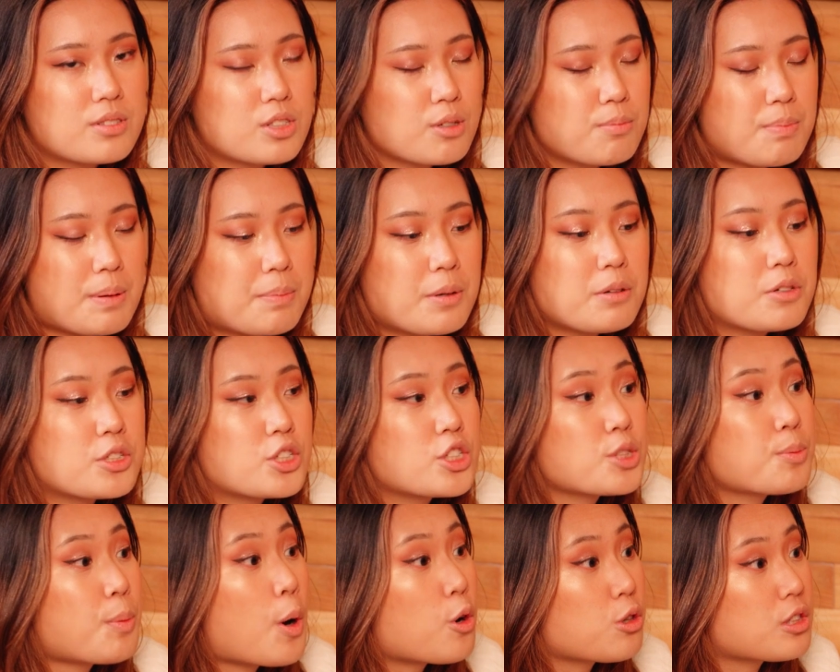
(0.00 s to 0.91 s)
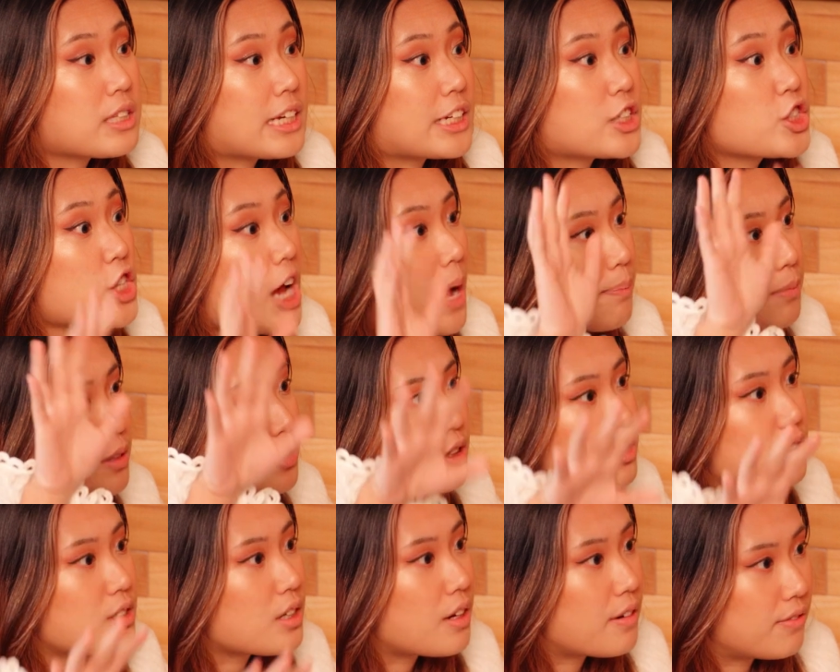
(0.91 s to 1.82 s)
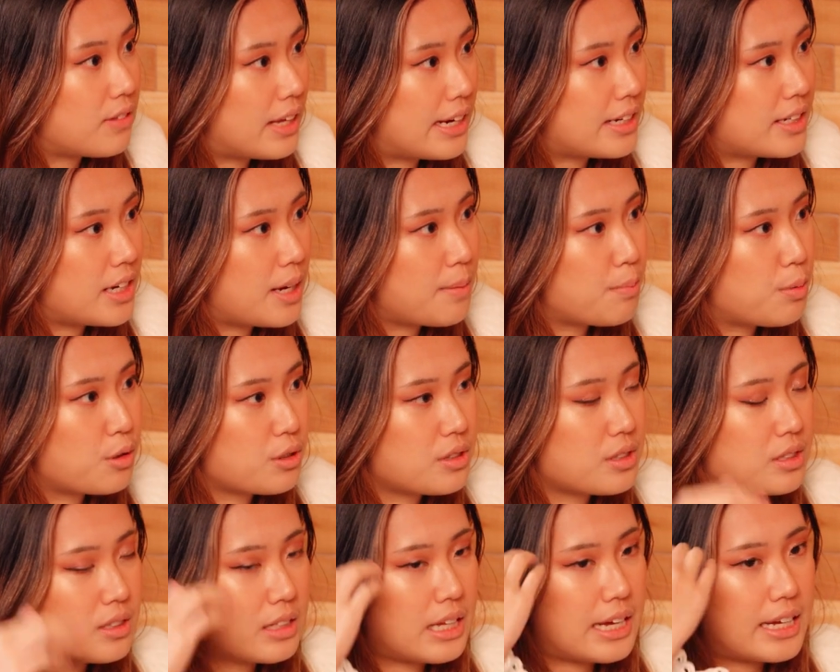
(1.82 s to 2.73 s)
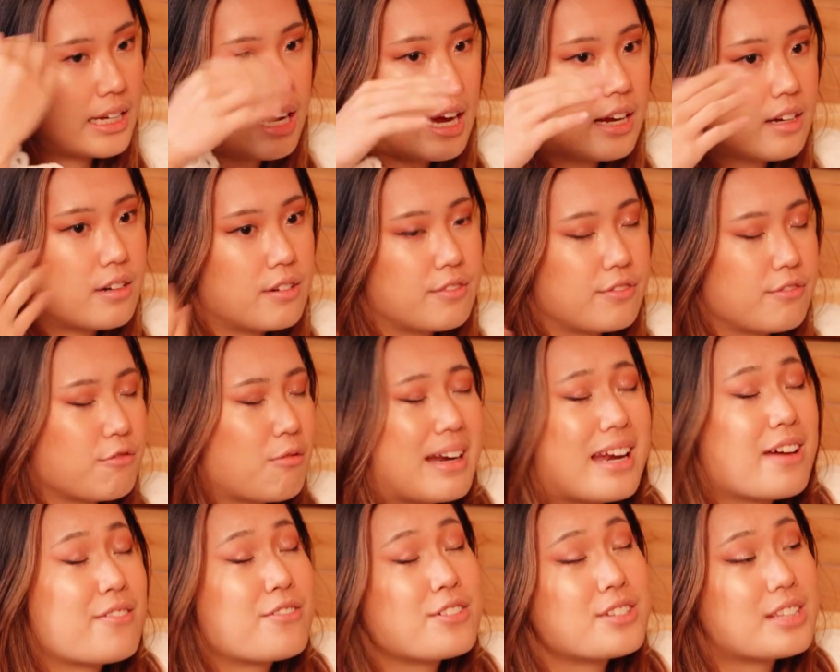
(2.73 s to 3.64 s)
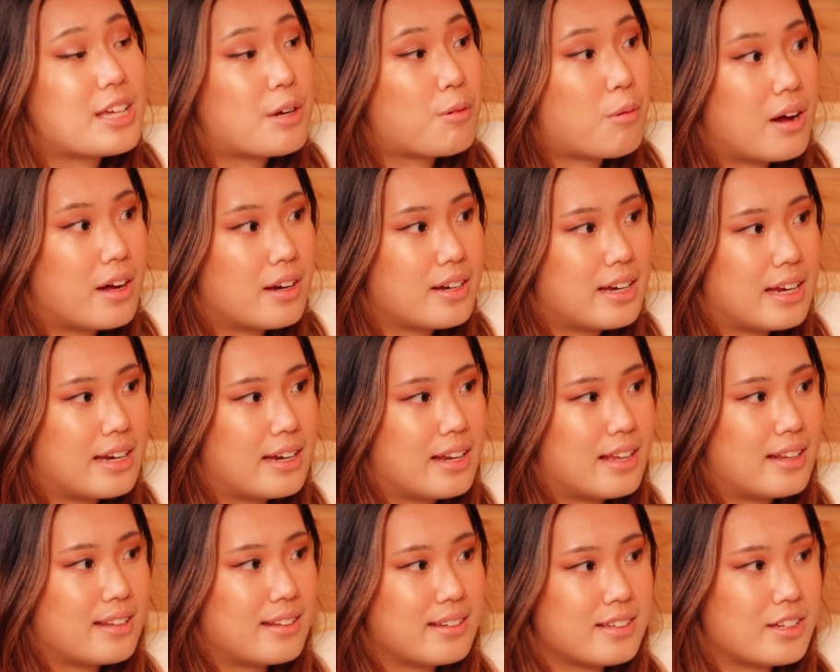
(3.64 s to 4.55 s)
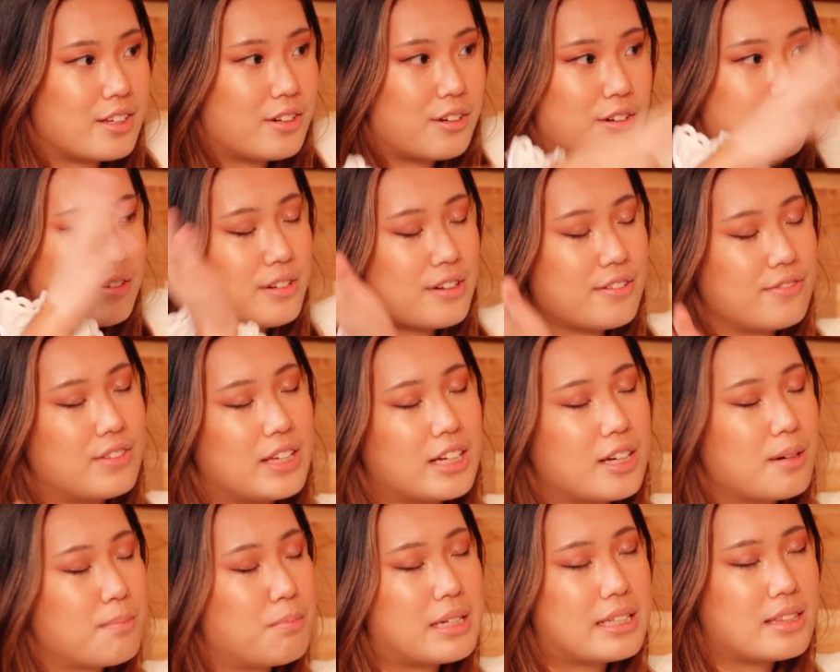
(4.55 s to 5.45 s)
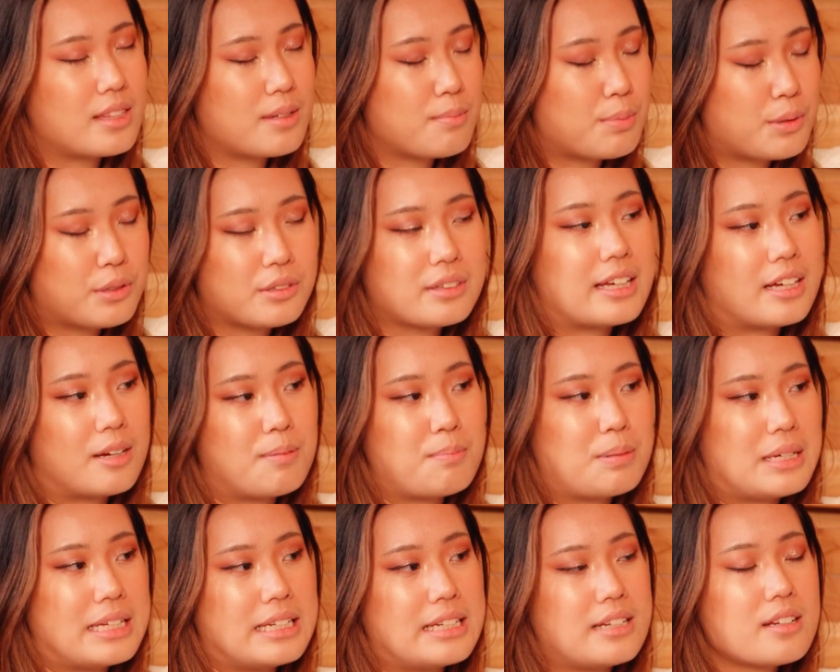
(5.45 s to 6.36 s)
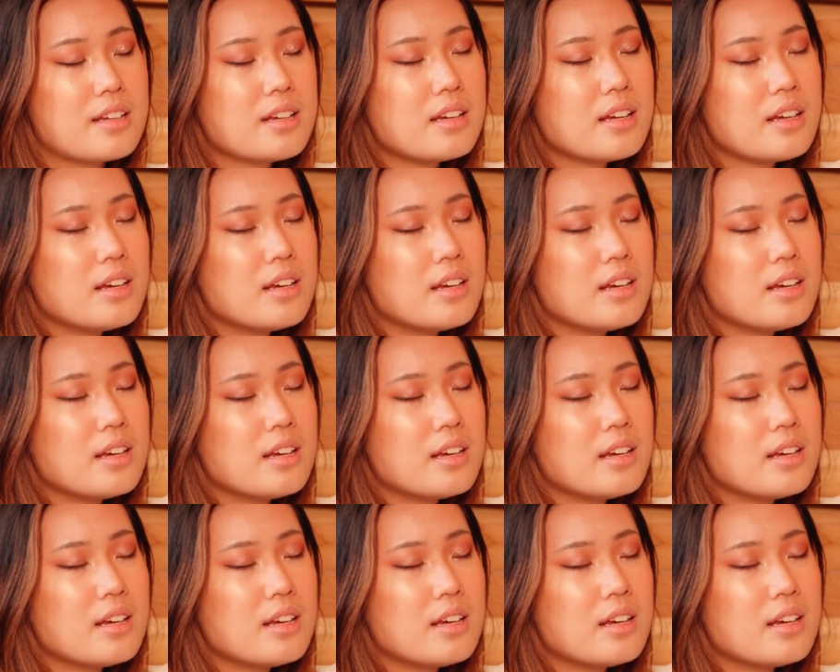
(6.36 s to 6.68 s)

so people would just post like chapters of like their books, like kind of whenever they want. And then, if they complete the book, they complete it.